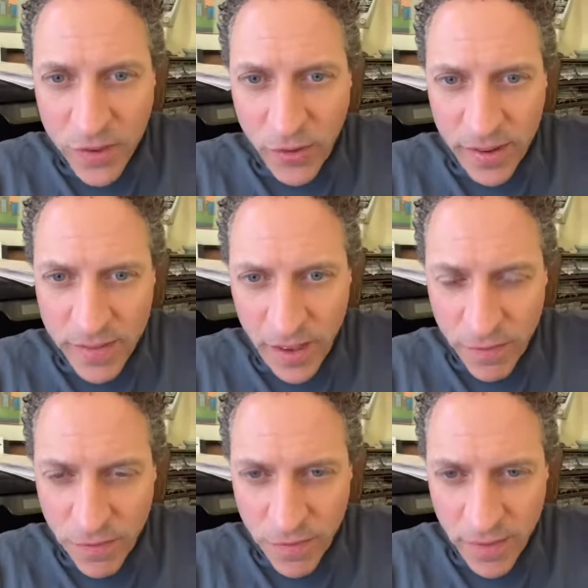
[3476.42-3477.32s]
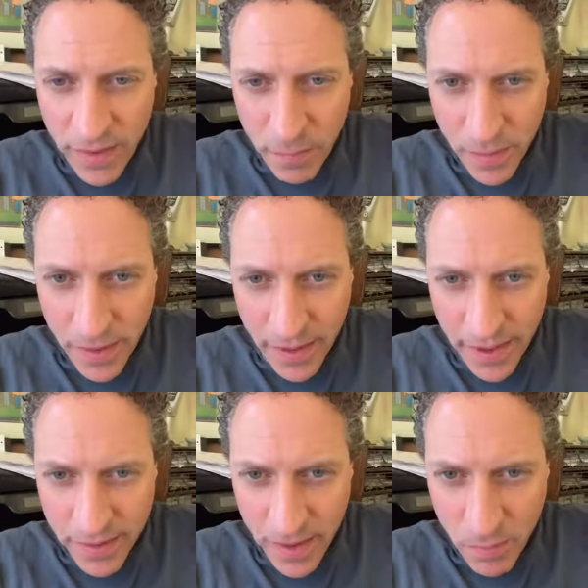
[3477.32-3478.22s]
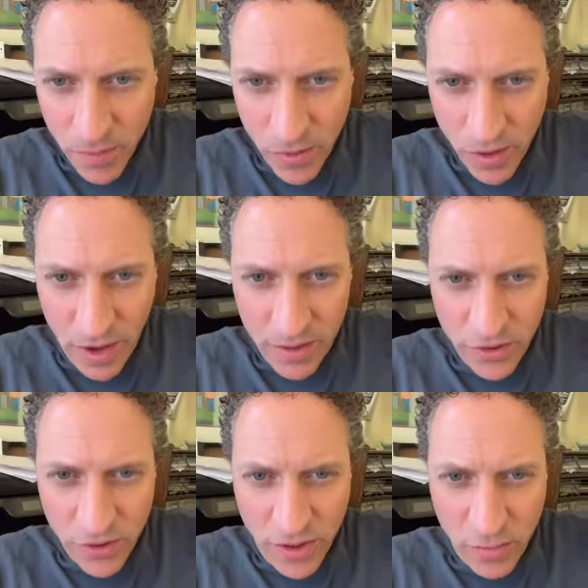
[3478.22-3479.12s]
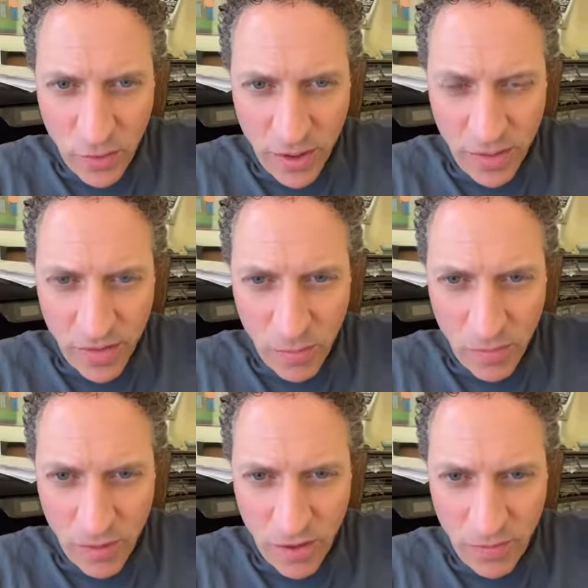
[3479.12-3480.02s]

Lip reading: Thanks, great stuff. Yep, King acts up. Your college kid working this